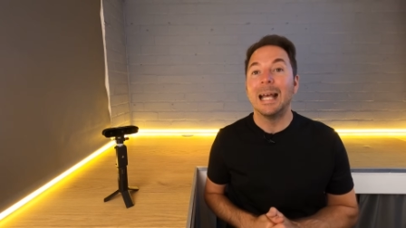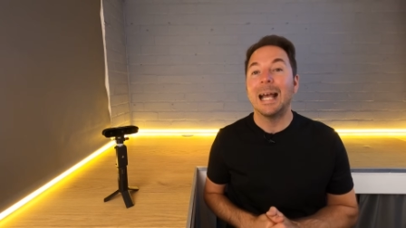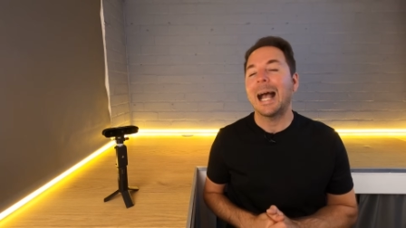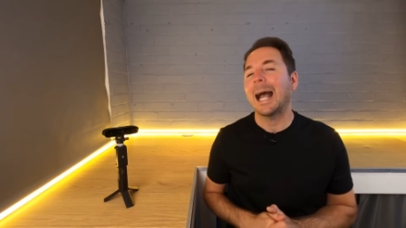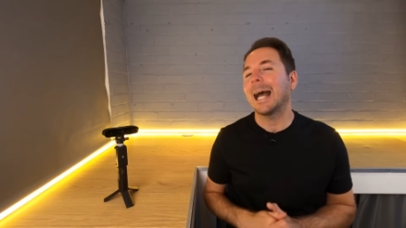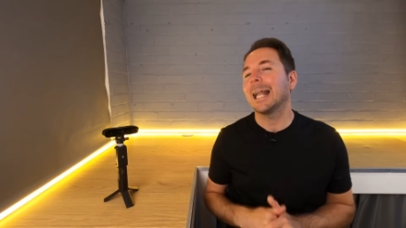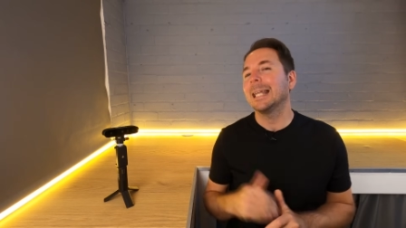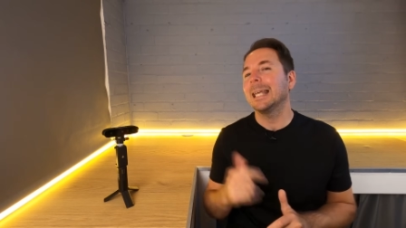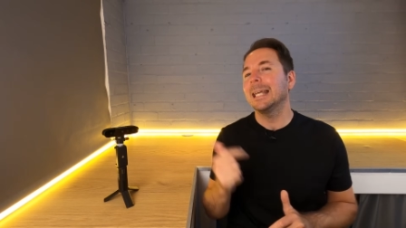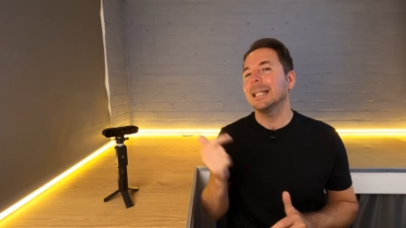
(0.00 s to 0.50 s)

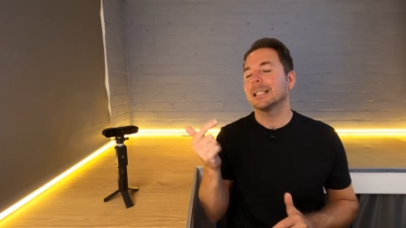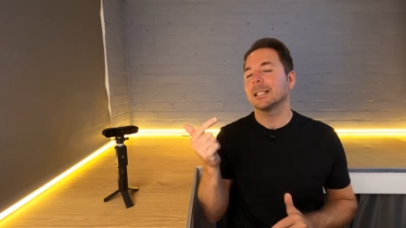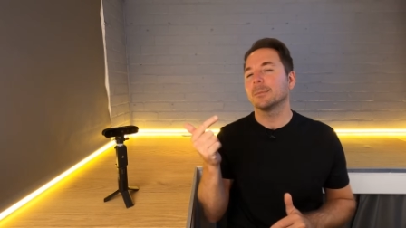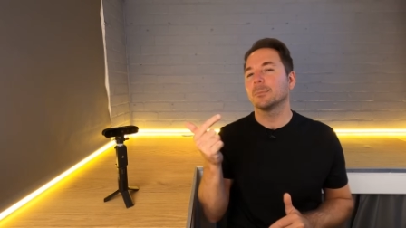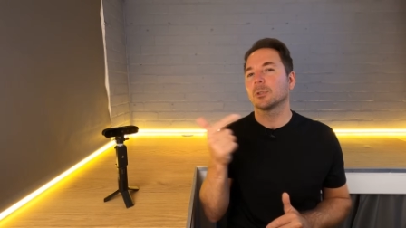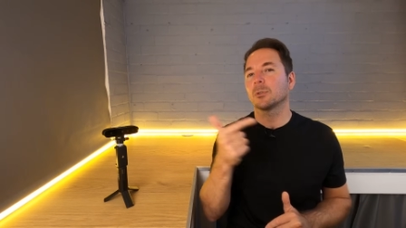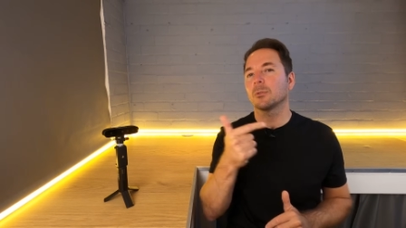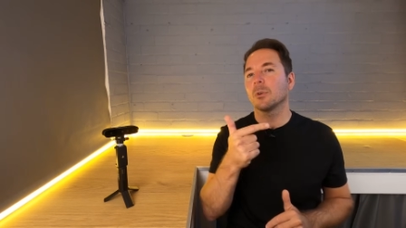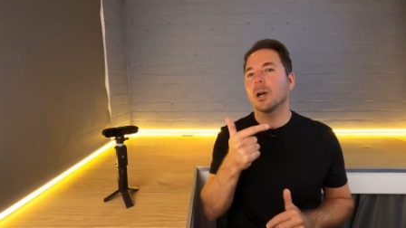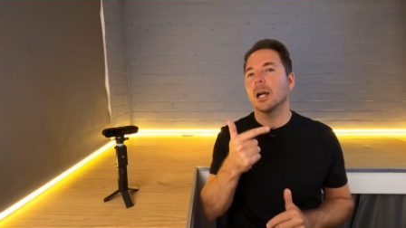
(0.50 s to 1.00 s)
and hit
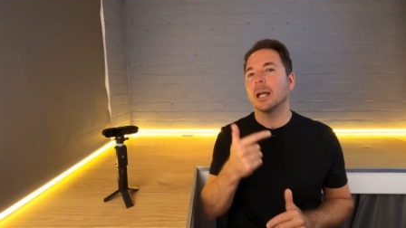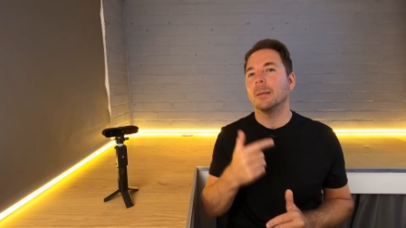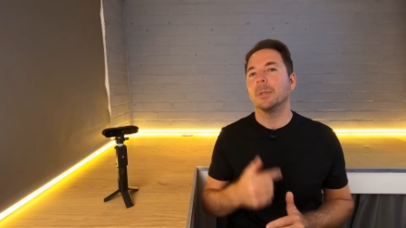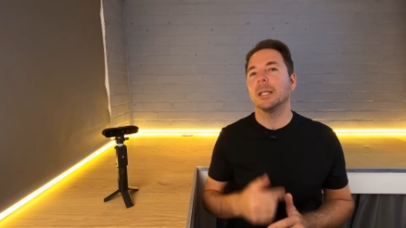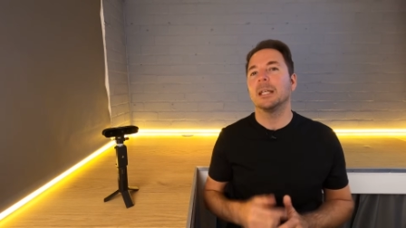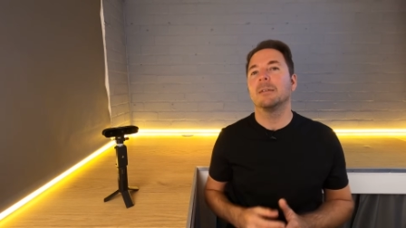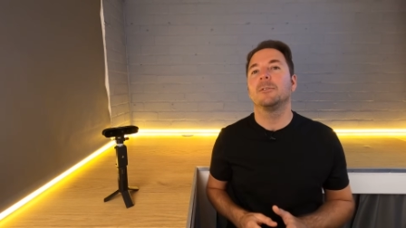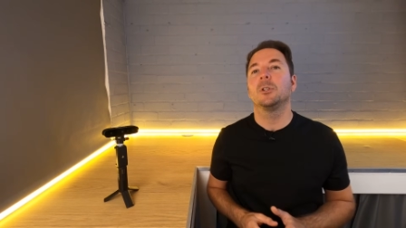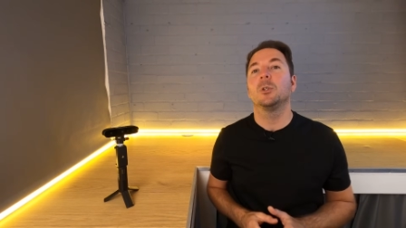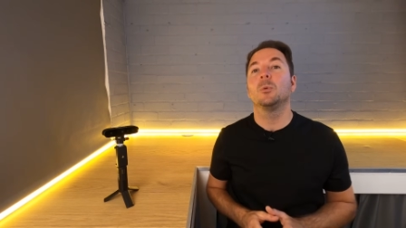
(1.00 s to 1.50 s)
subscribe
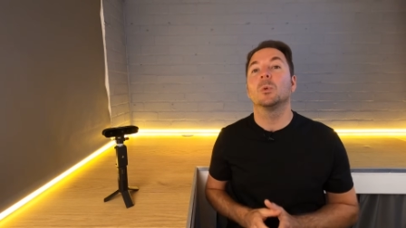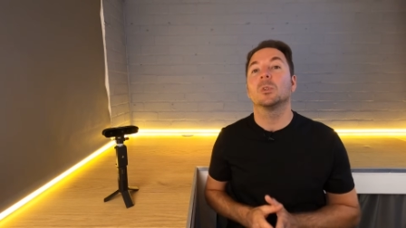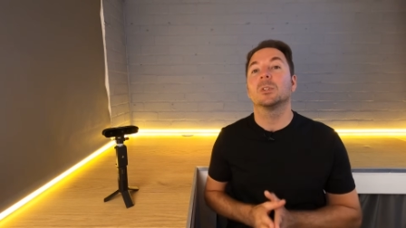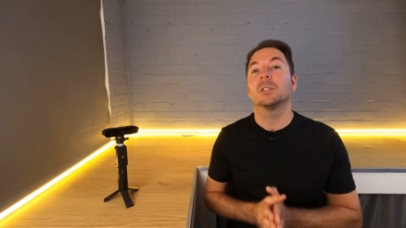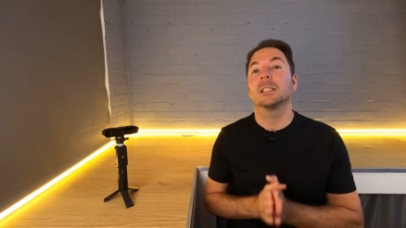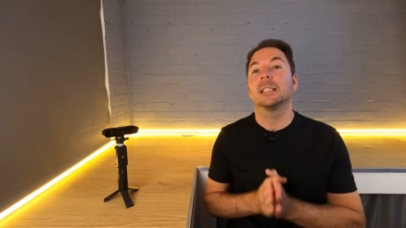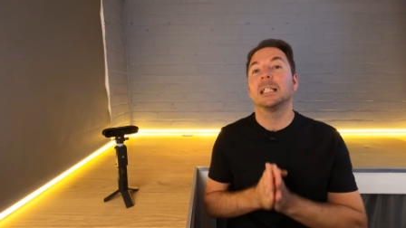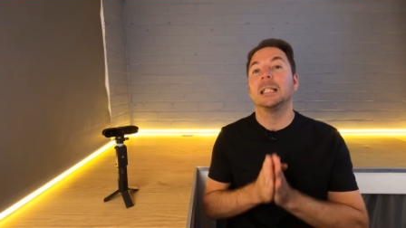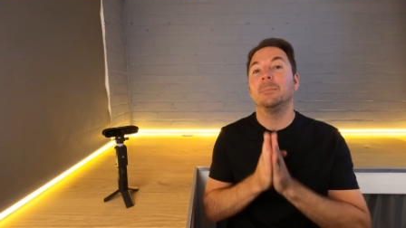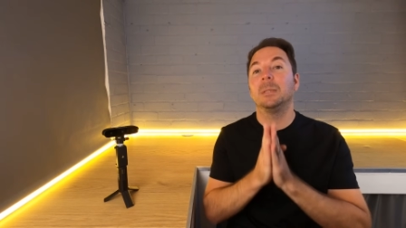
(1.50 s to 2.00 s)
if you want to
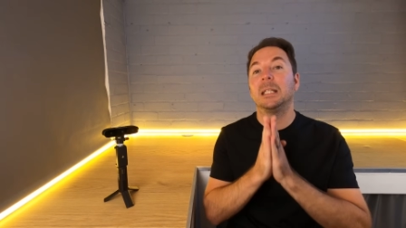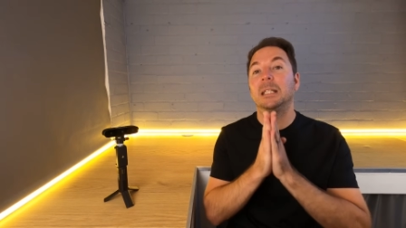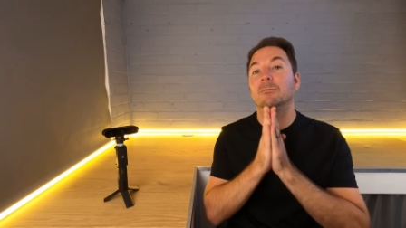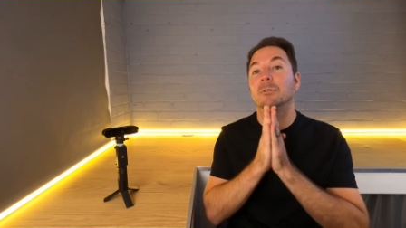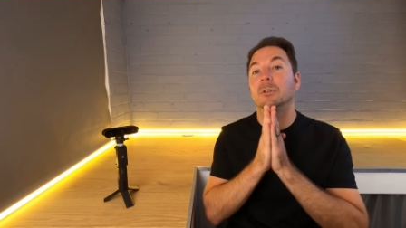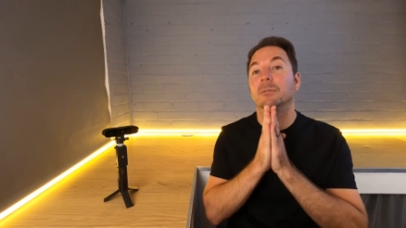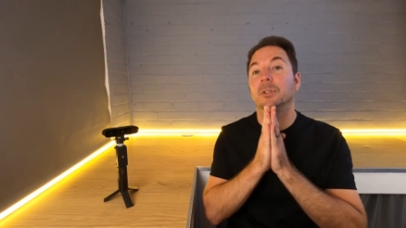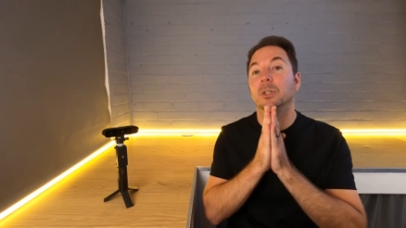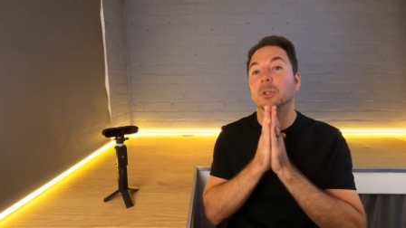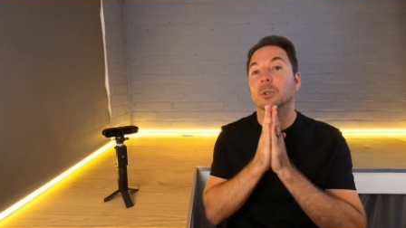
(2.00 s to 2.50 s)
see me
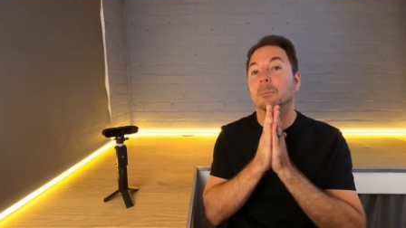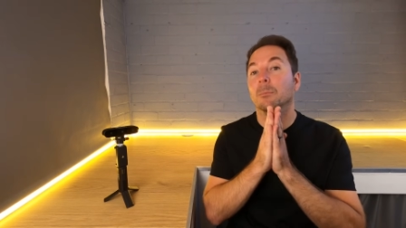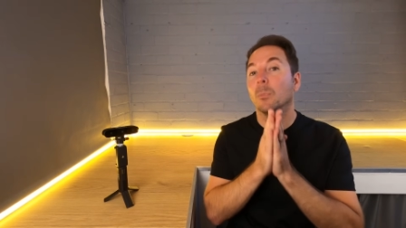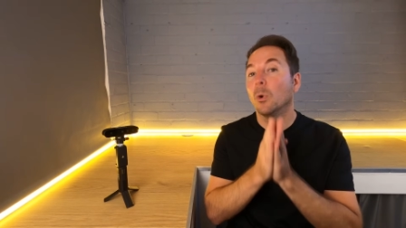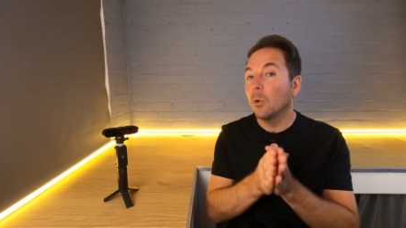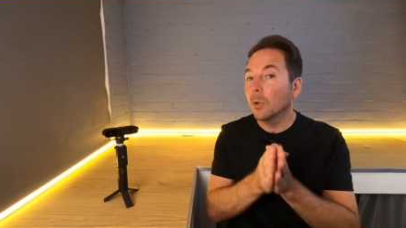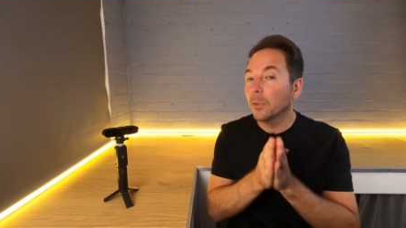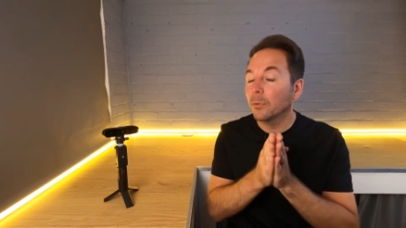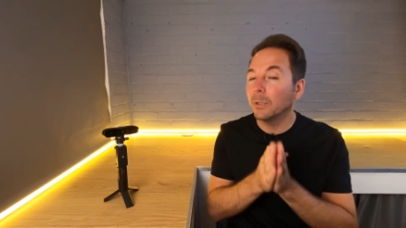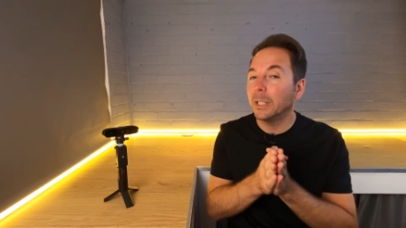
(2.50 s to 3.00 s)
review
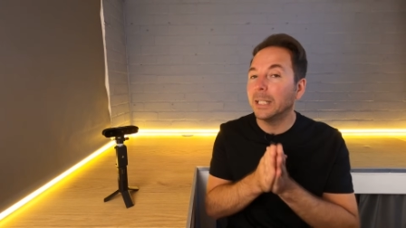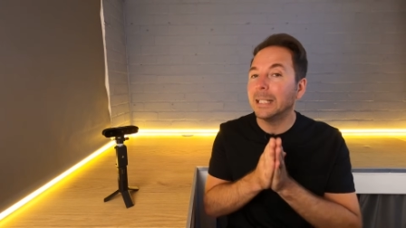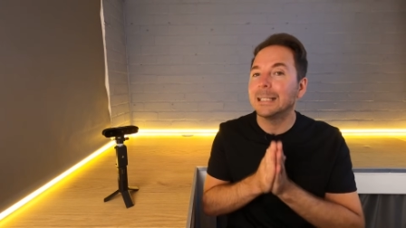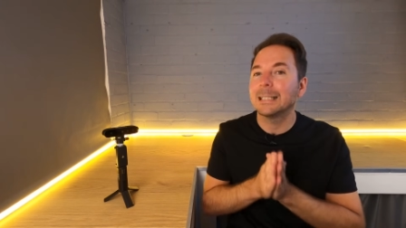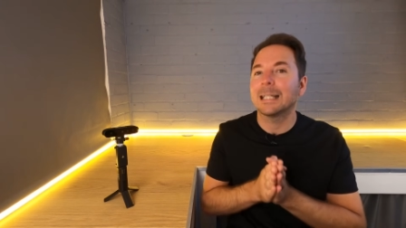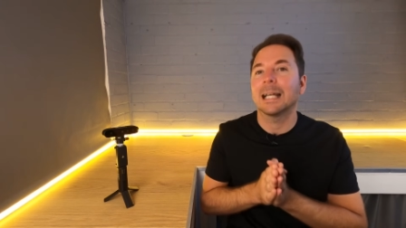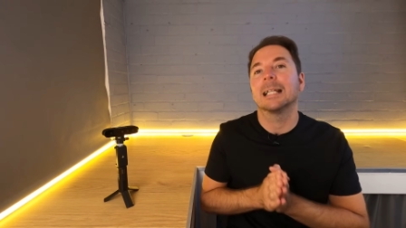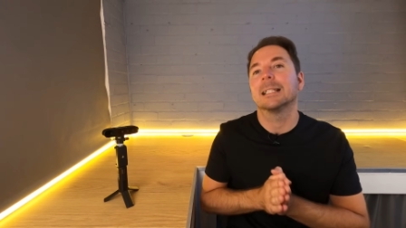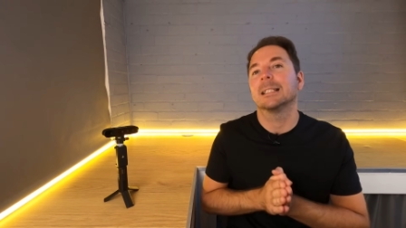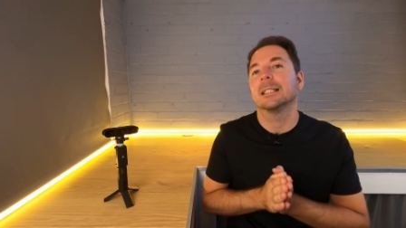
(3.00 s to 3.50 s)
more 3D
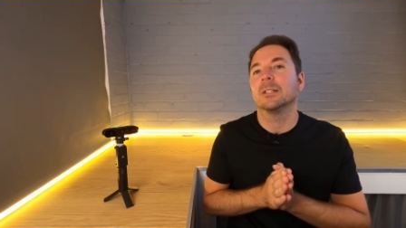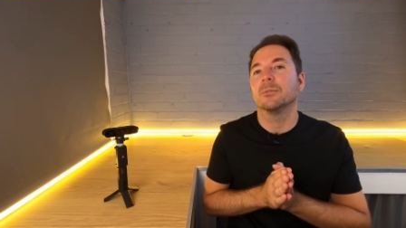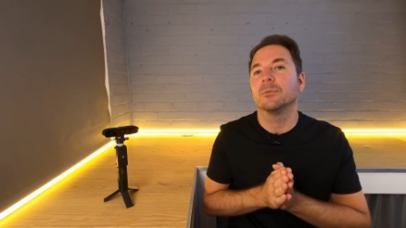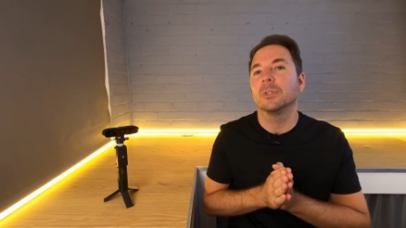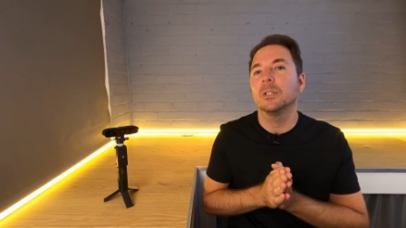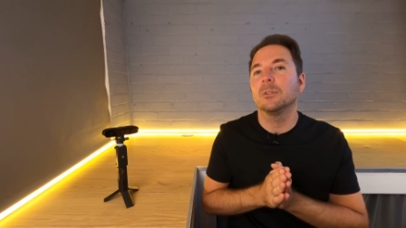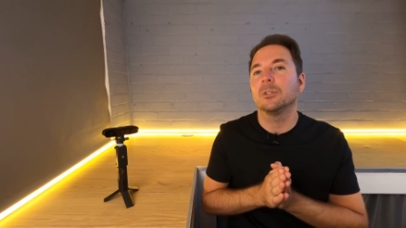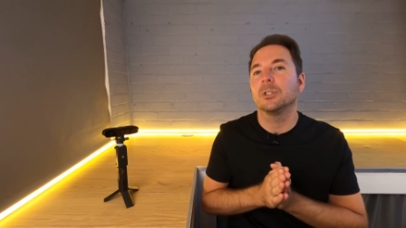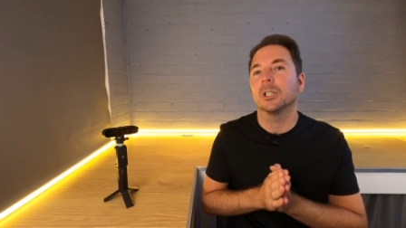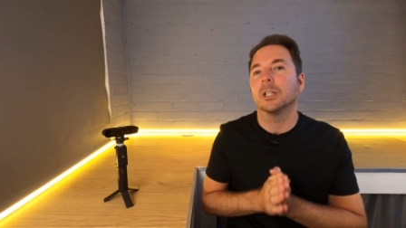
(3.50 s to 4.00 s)
scanners in the
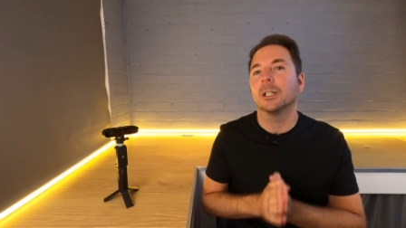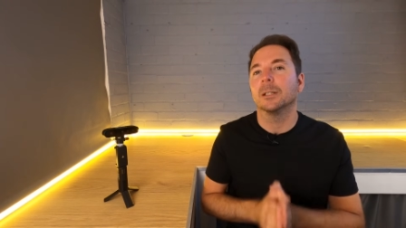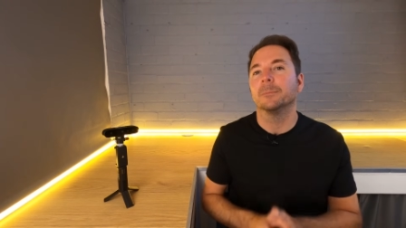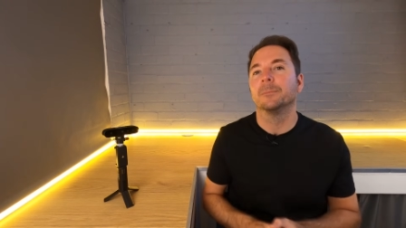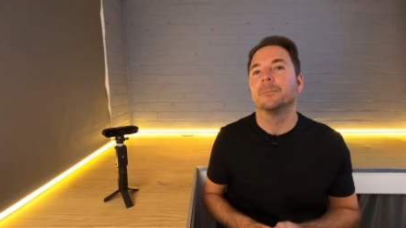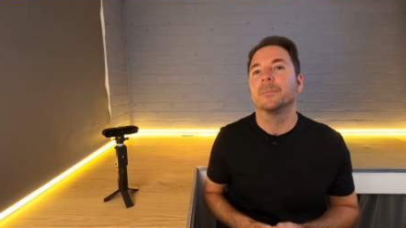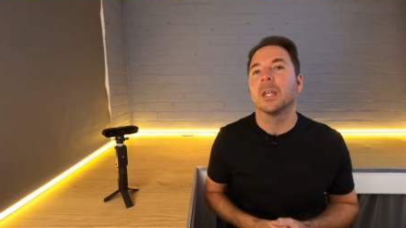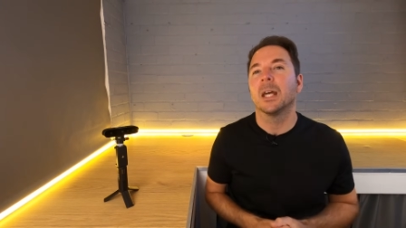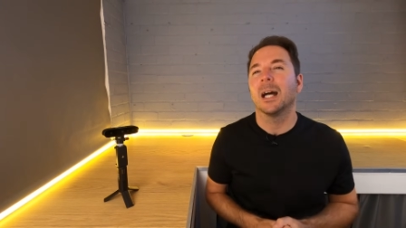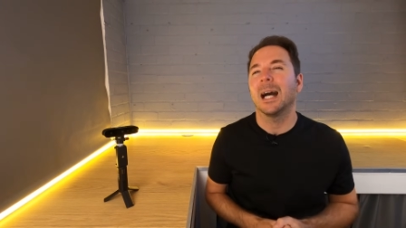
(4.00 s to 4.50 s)
future.
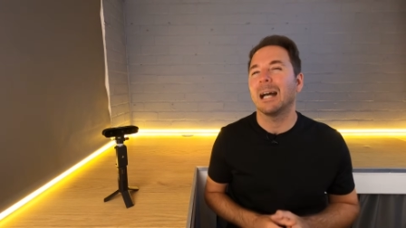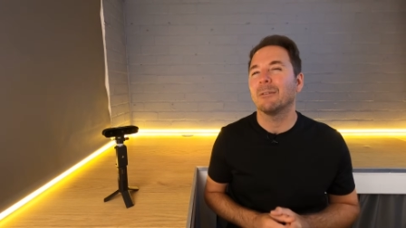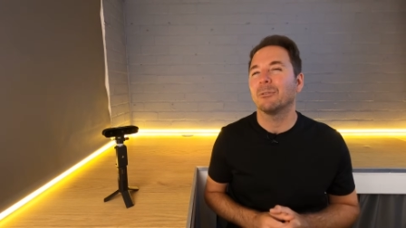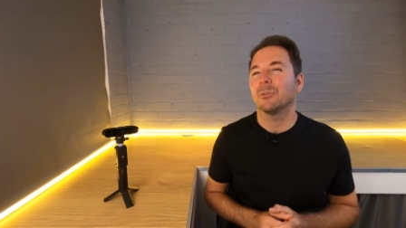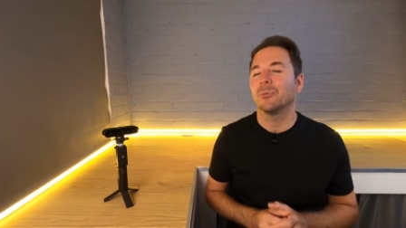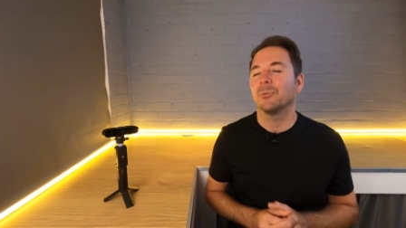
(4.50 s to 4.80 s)
I have a